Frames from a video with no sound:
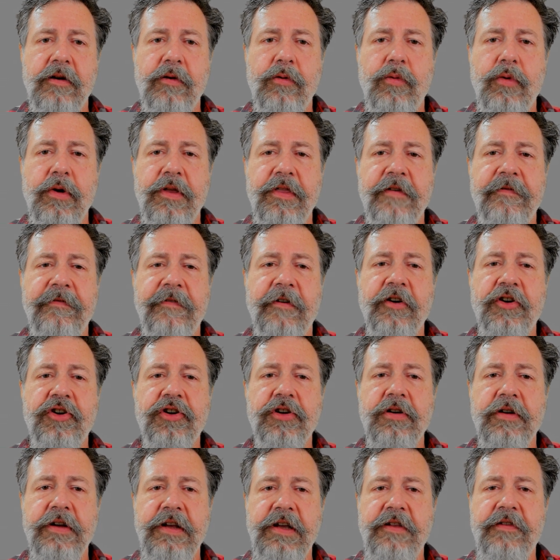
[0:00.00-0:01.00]
With the
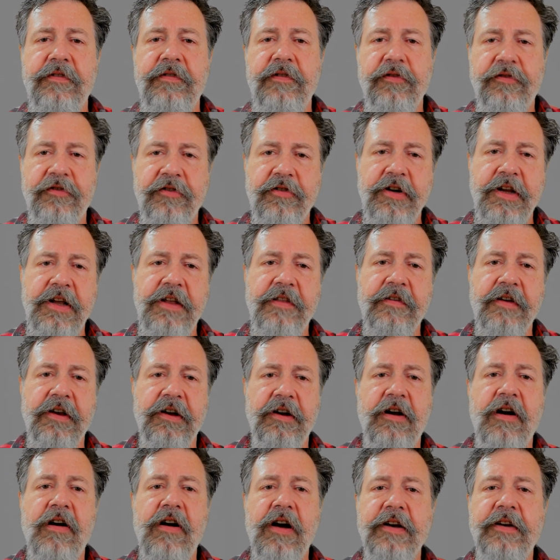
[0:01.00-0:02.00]
functional needs, user needs, and
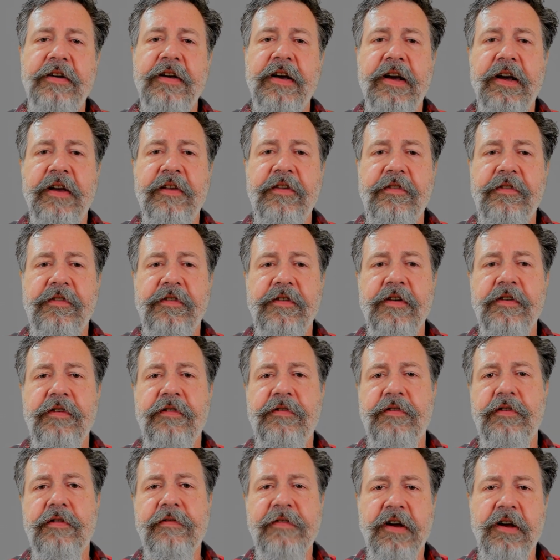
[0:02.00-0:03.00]
contexts
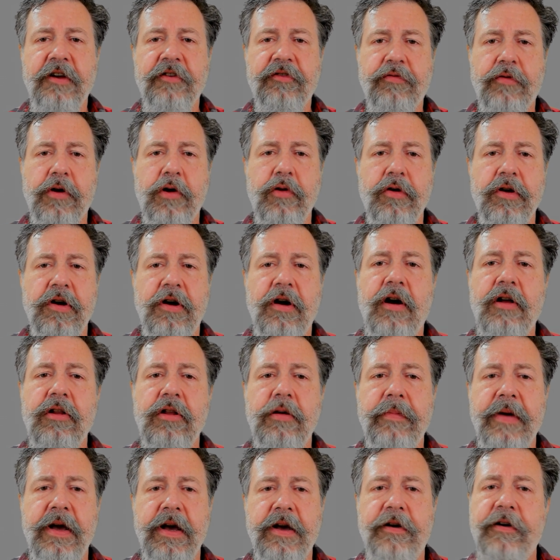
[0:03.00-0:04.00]
serving as row and
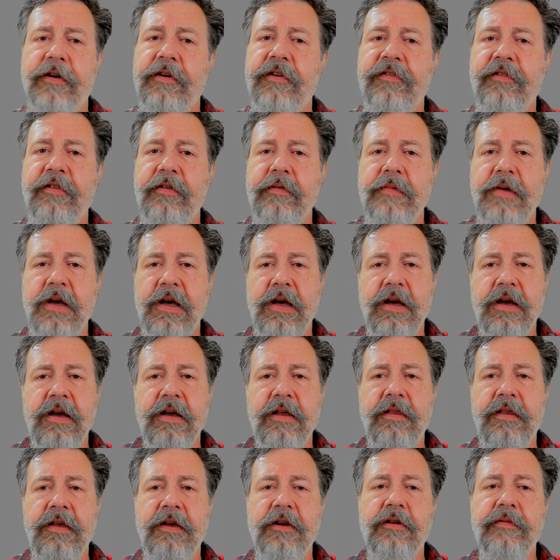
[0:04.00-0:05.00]
column headers,
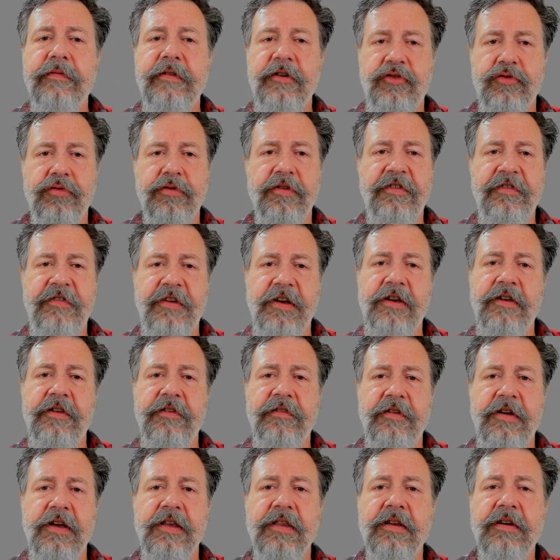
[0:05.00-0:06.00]
the individual
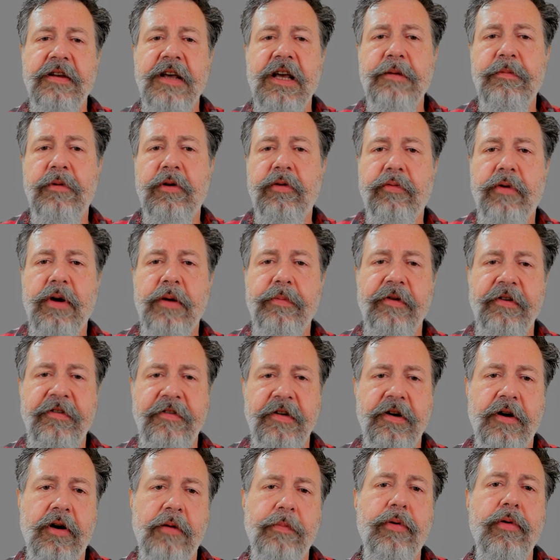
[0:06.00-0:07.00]
cells in the table
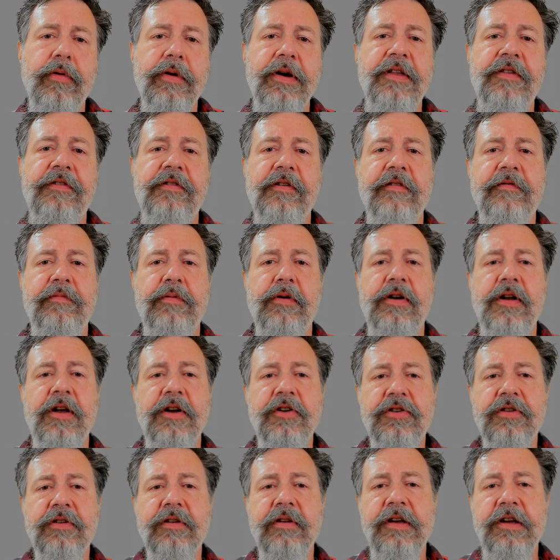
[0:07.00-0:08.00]
represent our points of
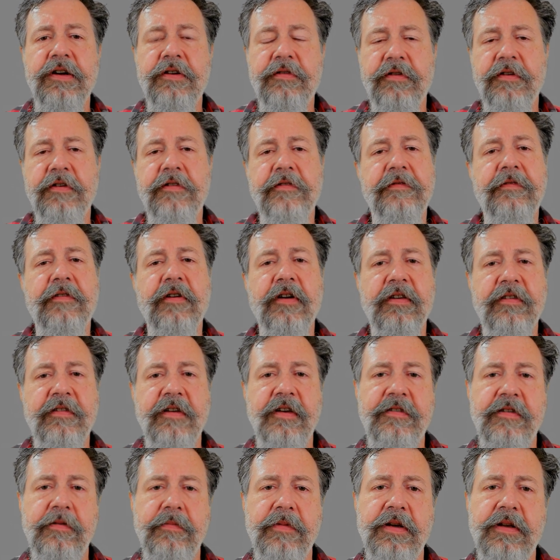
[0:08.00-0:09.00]
potential interest for
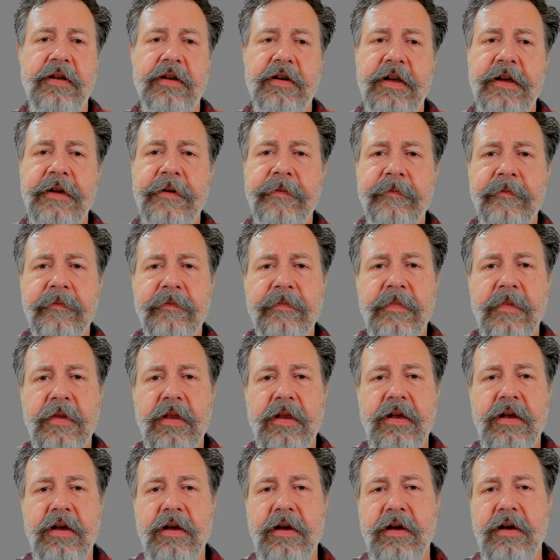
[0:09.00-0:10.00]
accessibility.
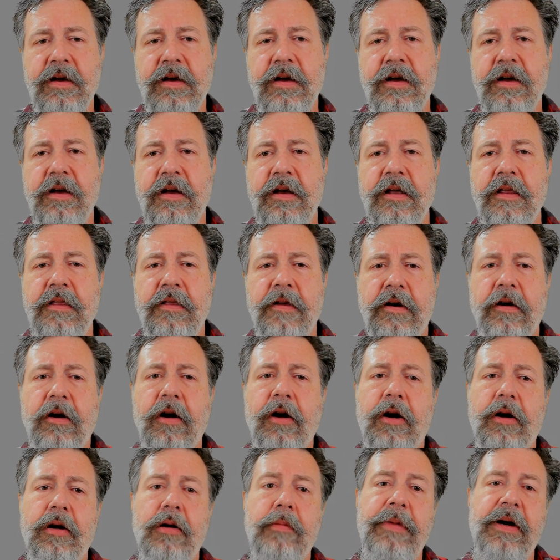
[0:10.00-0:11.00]
There
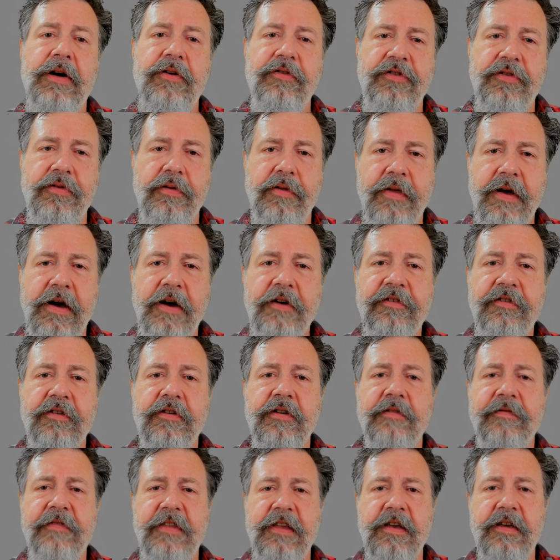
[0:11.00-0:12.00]
are about 2,000
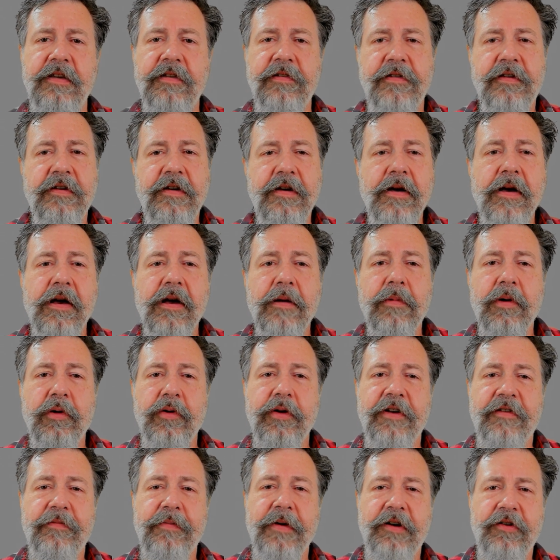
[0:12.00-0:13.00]
of these, but
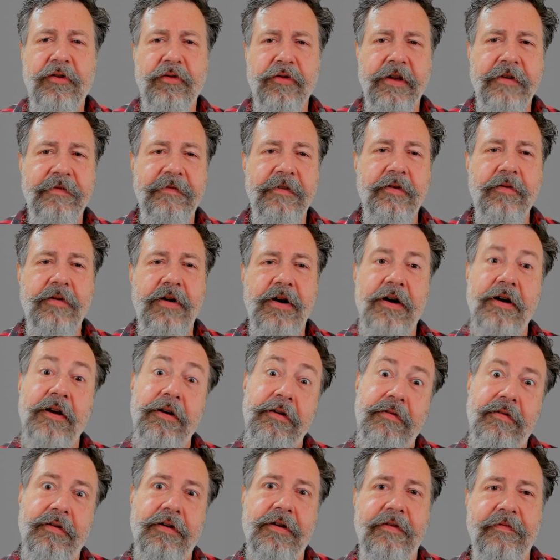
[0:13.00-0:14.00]
we expect only a few
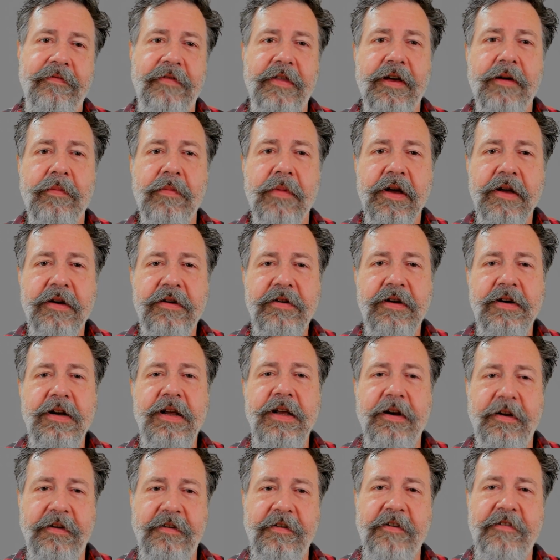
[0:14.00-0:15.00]
hundred of them to
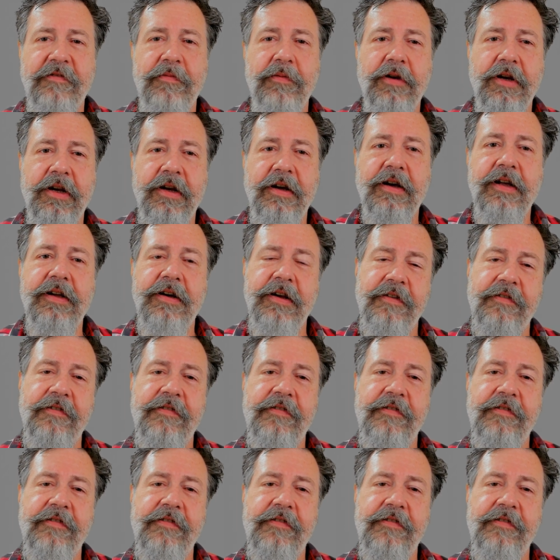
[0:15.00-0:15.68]
need accessibility guidance